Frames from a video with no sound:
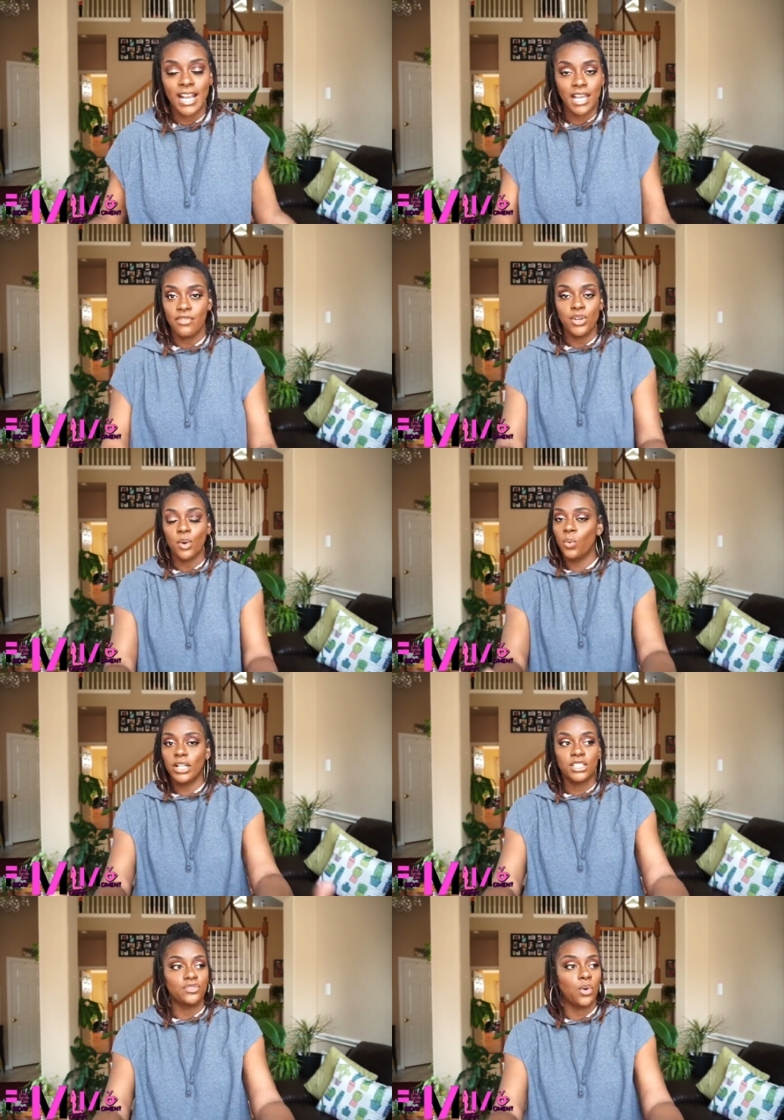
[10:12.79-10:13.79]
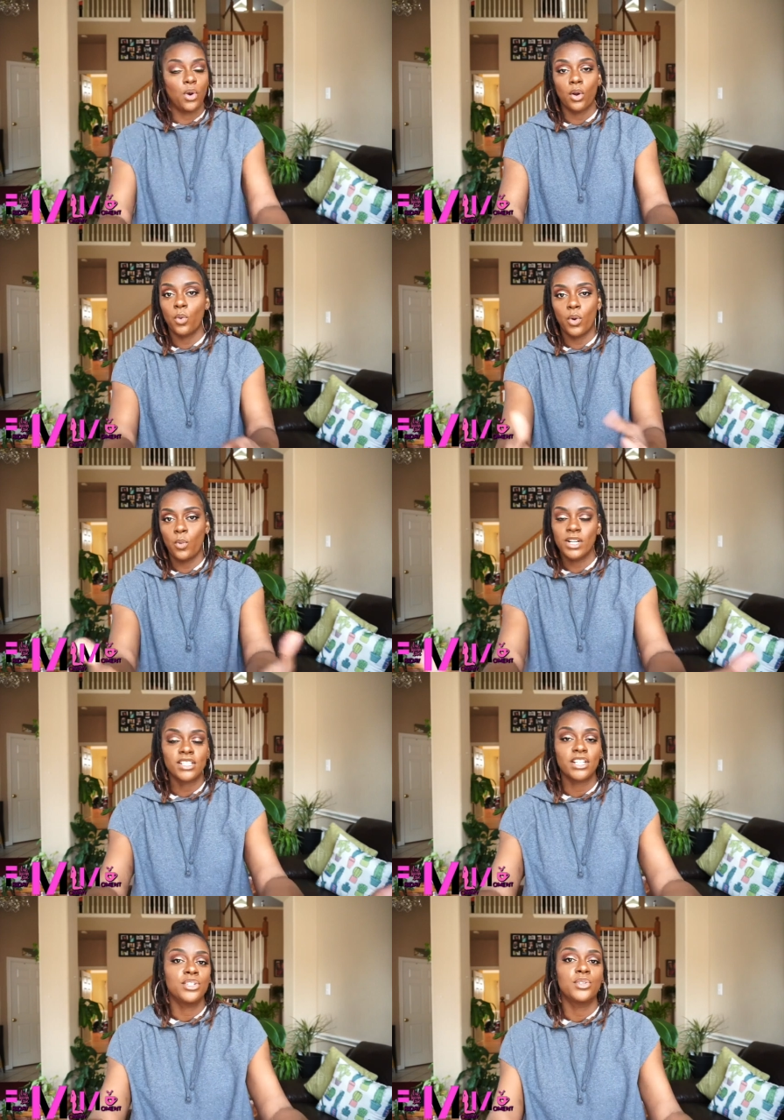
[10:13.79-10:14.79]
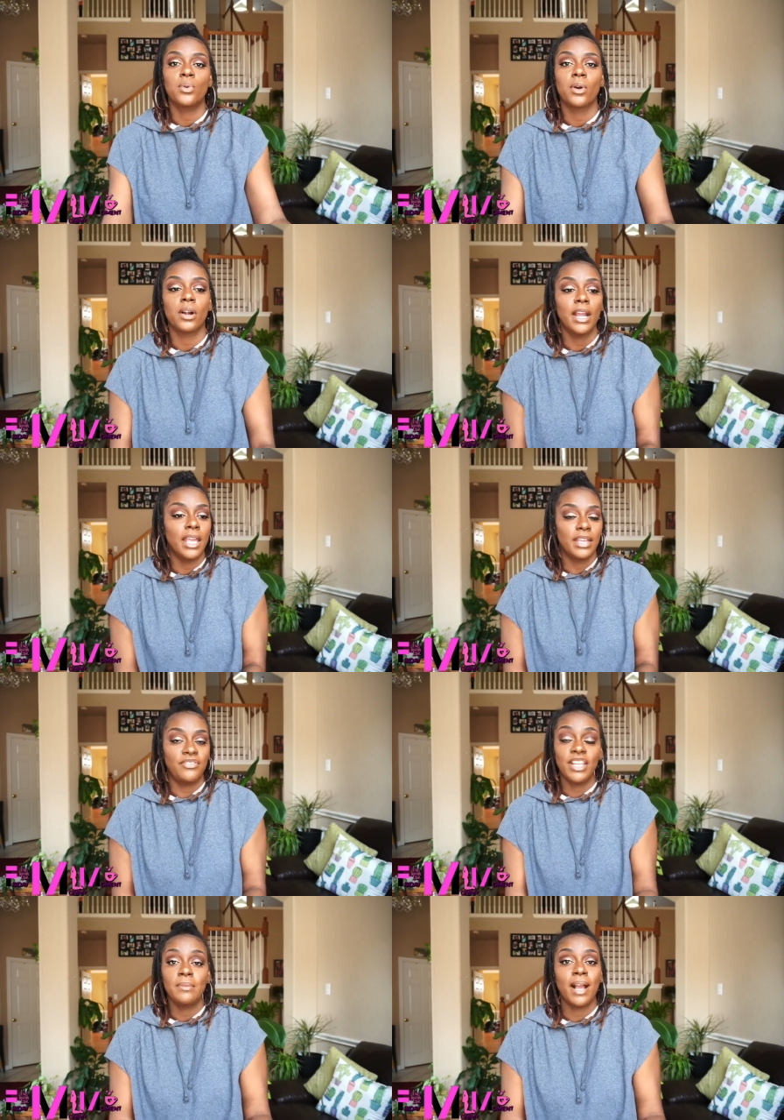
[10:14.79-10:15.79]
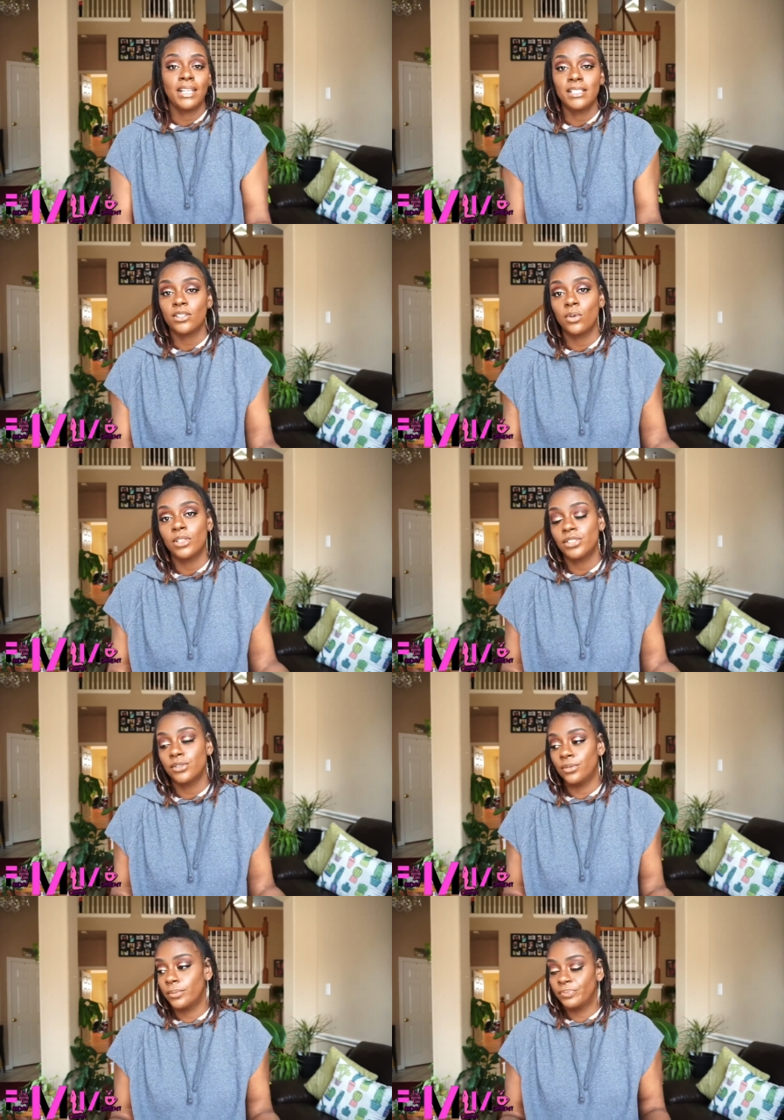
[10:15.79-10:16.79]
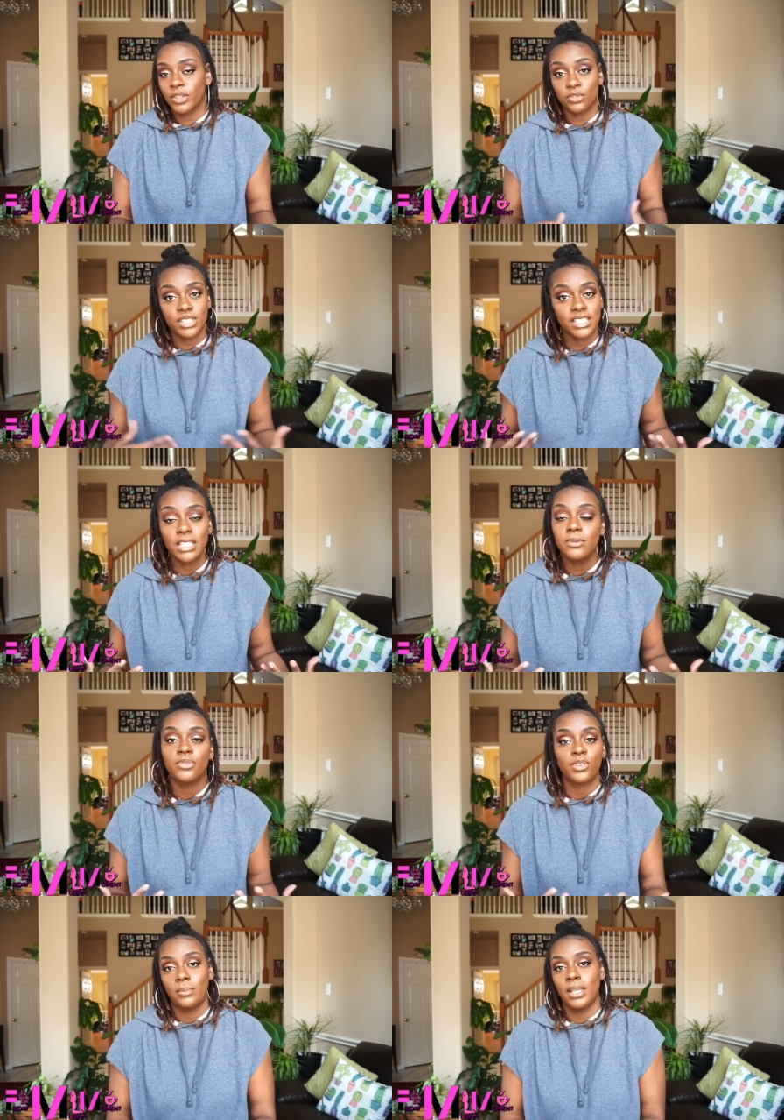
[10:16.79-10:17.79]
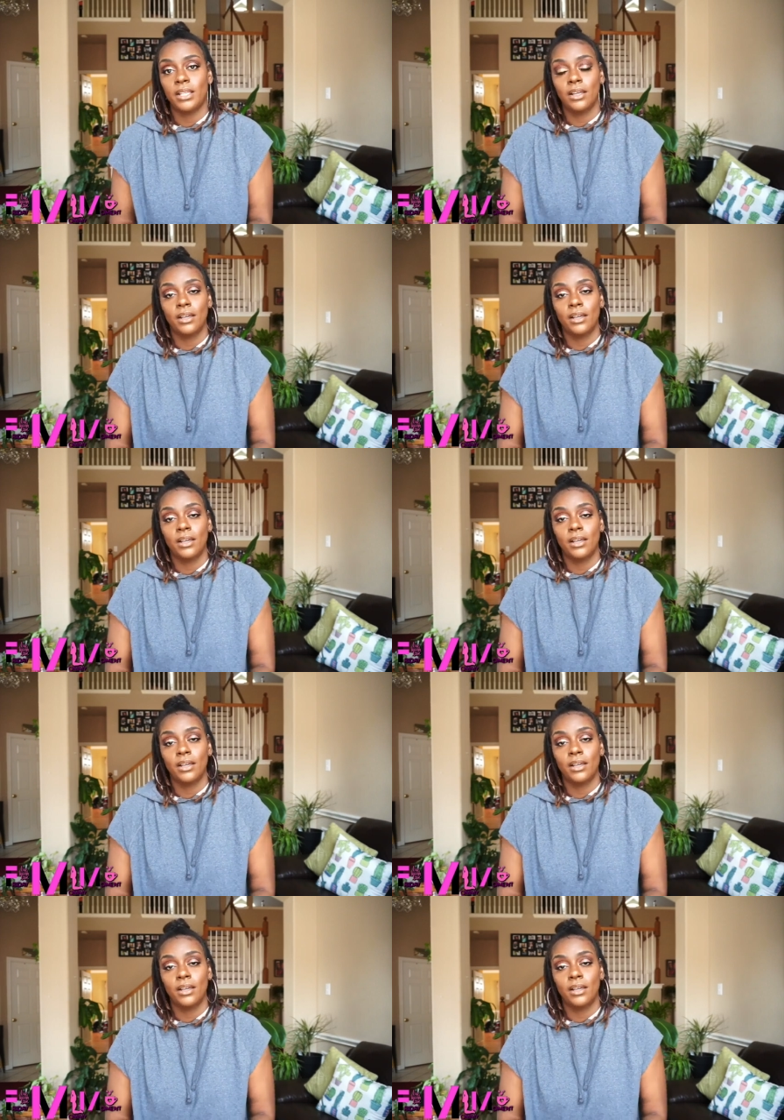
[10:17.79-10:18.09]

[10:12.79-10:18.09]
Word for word: I never know what it's for or what it's going to do or if anybody is going to receive from it.